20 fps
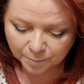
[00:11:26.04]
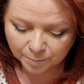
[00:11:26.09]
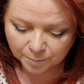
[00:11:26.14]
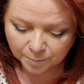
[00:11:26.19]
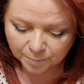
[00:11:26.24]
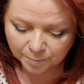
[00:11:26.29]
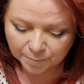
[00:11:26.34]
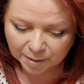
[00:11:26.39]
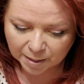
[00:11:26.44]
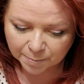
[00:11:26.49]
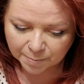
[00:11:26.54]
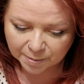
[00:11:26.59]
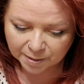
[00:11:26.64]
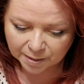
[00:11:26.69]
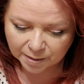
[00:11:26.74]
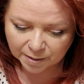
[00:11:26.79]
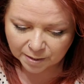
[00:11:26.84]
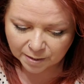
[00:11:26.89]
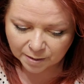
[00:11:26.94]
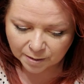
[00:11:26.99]

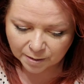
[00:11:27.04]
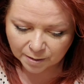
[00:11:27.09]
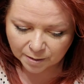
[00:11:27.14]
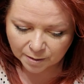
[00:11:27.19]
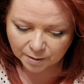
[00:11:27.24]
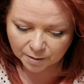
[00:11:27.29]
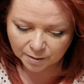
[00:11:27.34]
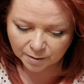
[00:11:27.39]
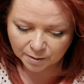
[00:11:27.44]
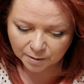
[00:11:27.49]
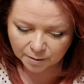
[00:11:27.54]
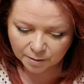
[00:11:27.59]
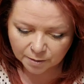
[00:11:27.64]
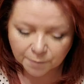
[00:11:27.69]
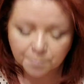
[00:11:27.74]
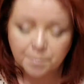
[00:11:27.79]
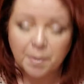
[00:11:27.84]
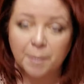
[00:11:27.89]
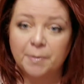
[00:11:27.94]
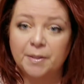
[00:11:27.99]
Maybe
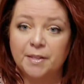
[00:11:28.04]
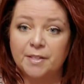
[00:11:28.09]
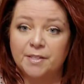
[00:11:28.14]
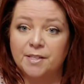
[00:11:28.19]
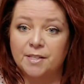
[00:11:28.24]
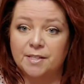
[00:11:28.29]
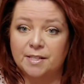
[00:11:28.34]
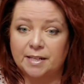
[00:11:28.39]
this is a